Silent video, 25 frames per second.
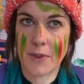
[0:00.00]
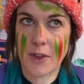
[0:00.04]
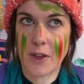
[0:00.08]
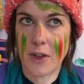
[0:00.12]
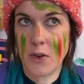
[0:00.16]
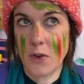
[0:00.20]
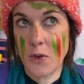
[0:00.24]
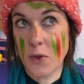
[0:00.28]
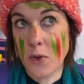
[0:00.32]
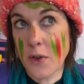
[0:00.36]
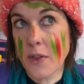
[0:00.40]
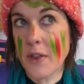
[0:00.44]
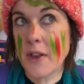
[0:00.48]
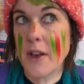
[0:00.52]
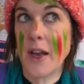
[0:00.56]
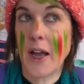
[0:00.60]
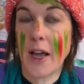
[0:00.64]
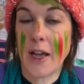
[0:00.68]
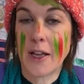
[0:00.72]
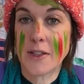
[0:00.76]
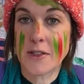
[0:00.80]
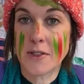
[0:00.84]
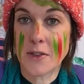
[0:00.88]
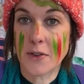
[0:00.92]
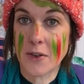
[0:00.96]
northern
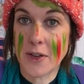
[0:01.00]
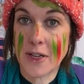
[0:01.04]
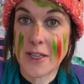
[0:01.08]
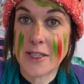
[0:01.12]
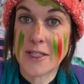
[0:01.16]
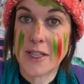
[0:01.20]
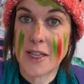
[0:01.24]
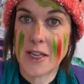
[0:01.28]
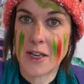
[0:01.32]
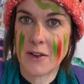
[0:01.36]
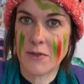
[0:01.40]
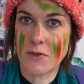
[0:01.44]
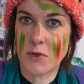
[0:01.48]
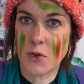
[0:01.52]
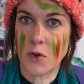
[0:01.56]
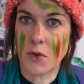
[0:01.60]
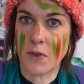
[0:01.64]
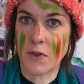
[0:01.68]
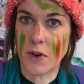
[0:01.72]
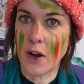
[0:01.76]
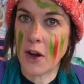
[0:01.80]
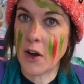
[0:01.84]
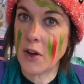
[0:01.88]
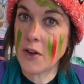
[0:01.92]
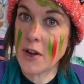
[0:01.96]
lights, or is the
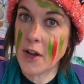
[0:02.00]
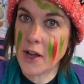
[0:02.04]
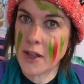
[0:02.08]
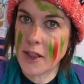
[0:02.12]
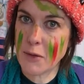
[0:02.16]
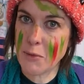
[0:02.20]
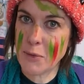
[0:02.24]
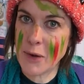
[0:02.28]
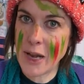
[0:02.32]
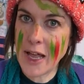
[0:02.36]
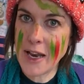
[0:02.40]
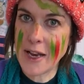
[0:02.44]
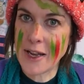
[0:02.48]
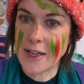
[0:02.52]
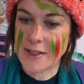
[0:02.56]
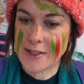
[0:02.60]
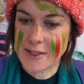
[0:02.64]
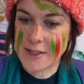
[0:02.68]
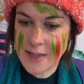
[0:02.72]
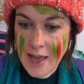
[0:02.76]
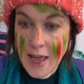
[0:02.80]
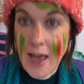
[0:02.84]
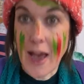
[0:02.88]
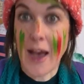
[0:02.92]
Aurora on other planets?